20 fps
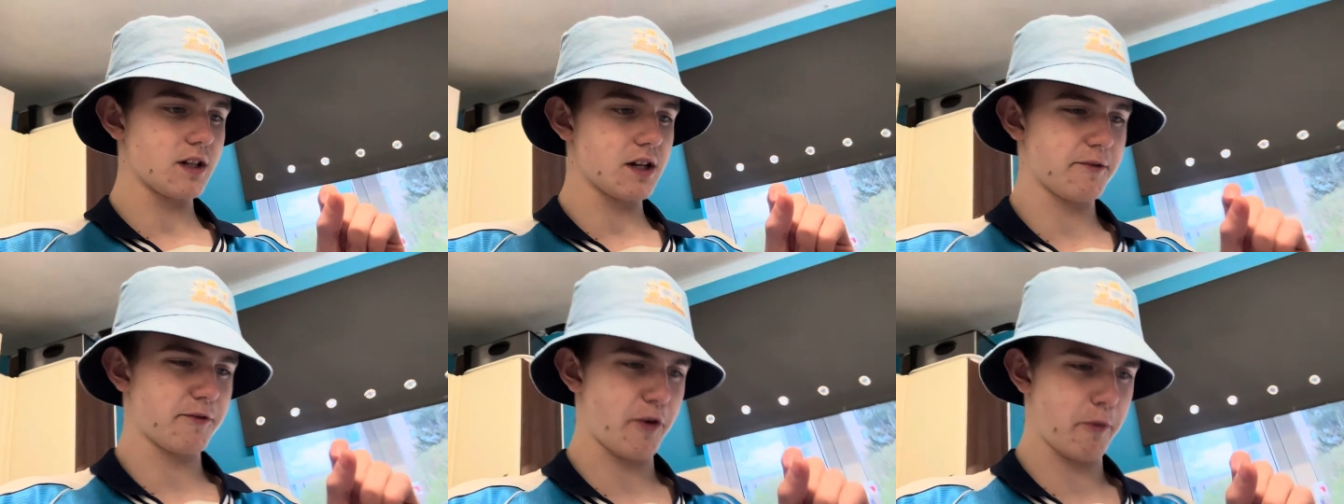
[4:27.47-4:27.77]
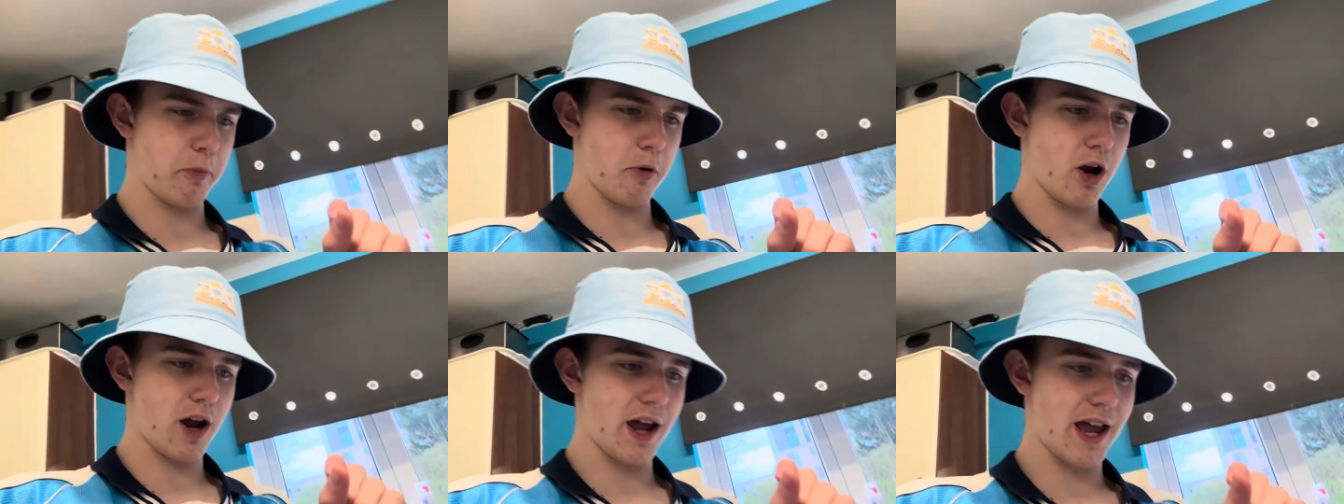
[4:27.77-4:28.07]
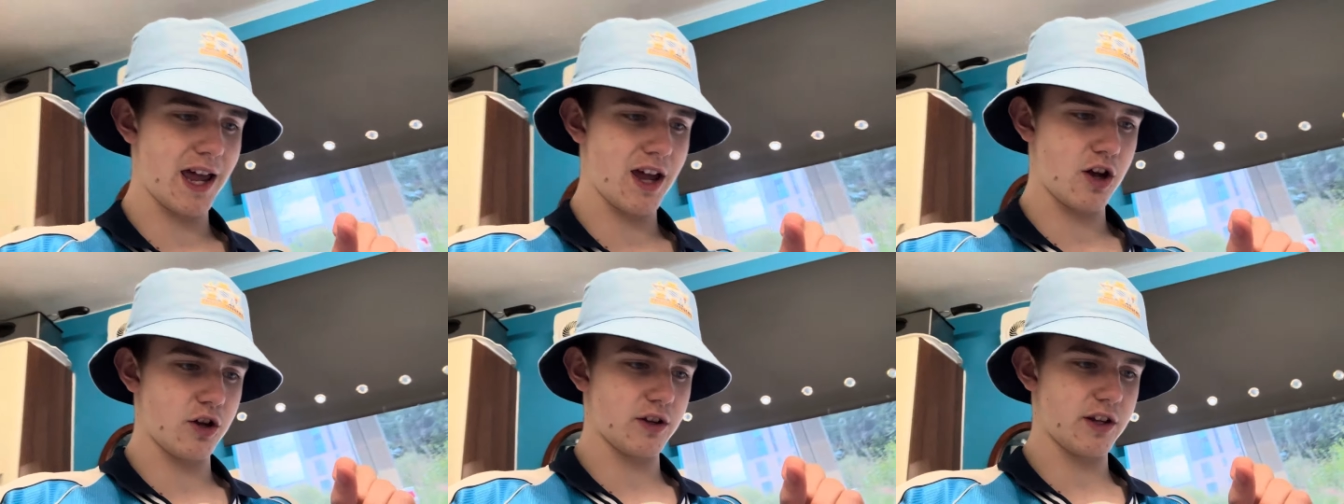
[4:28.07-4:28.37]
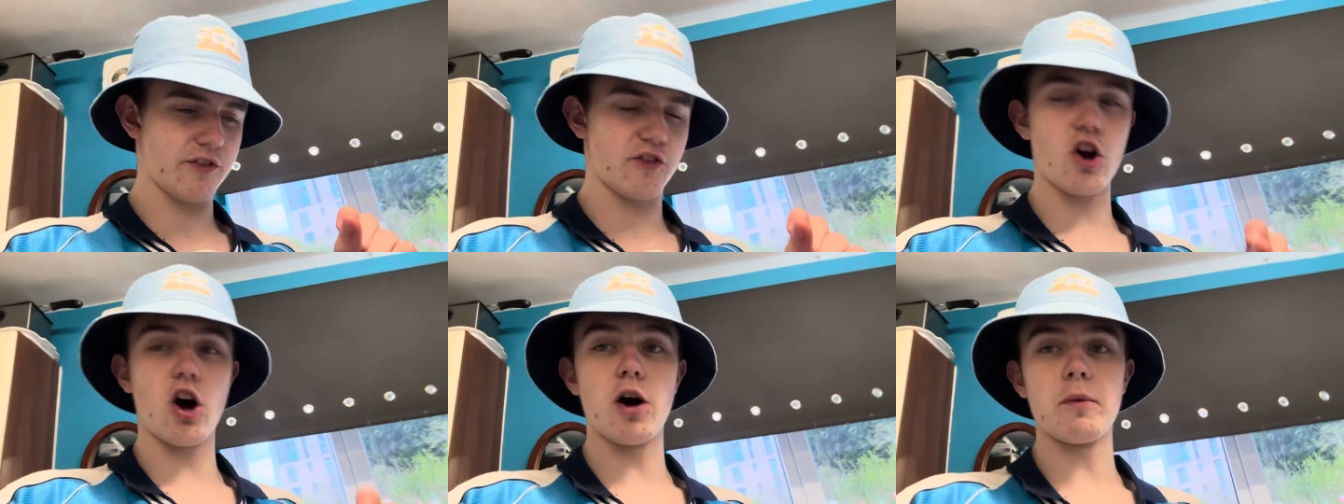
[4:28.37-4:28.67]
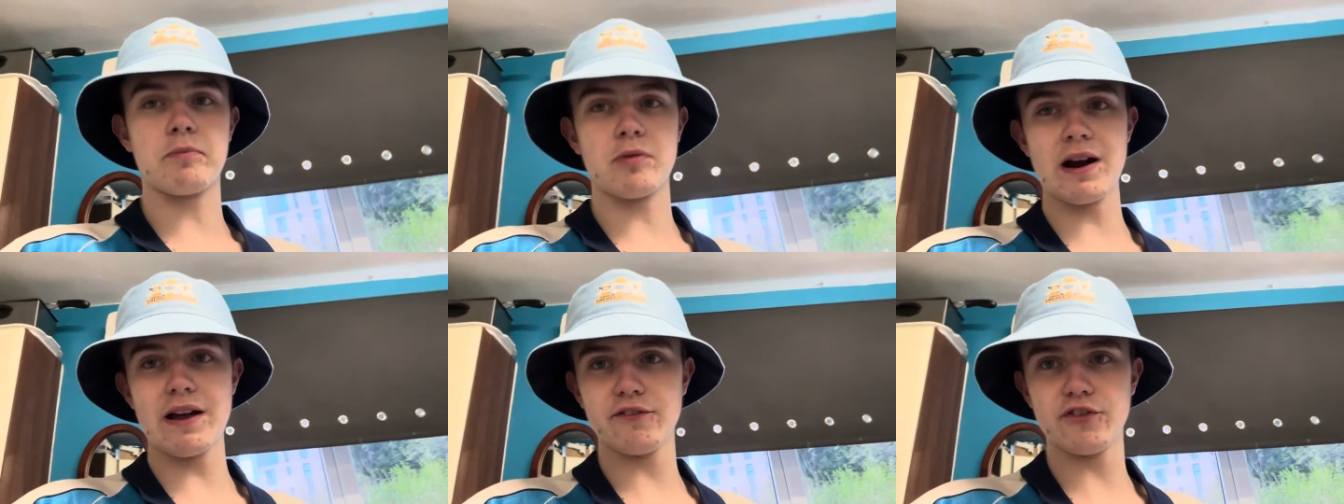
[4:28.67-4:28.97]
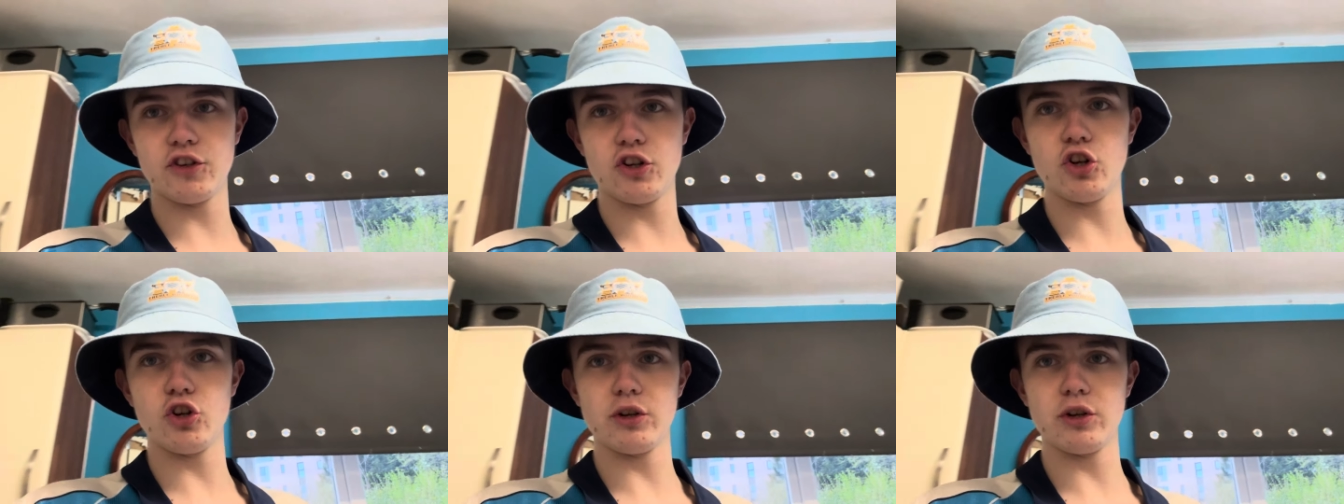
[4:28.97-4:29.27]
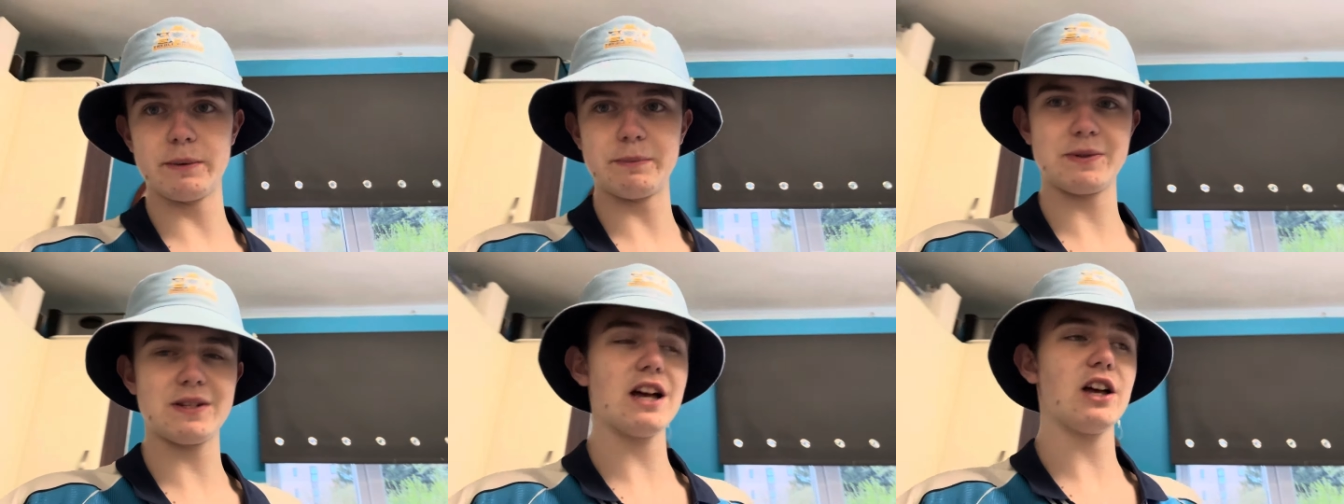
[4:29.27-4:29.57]
for Brighton, they've got Brentford, who
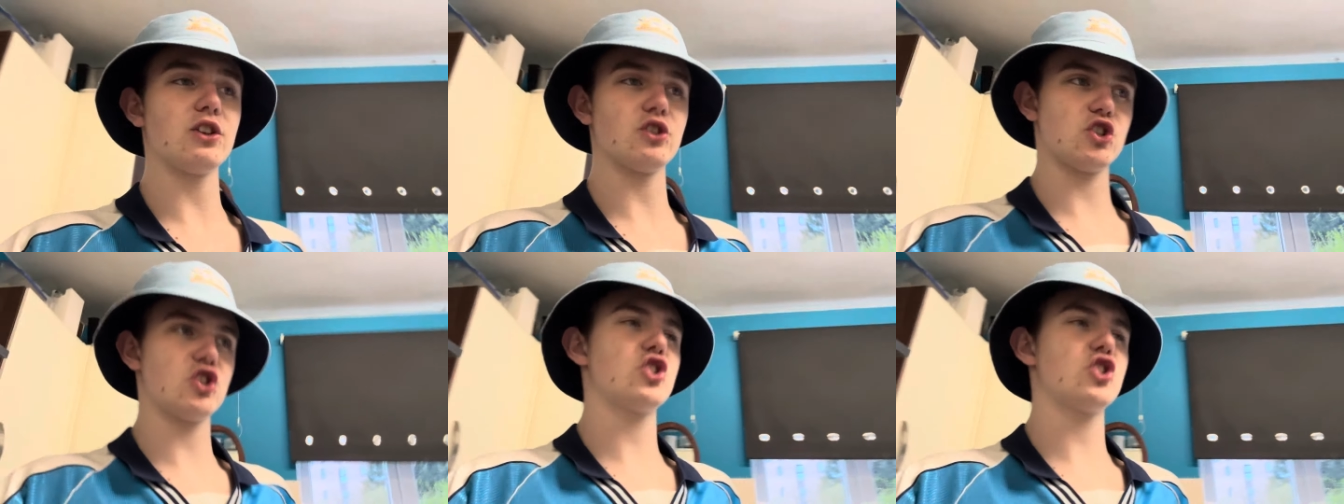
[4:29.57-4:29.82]
themselves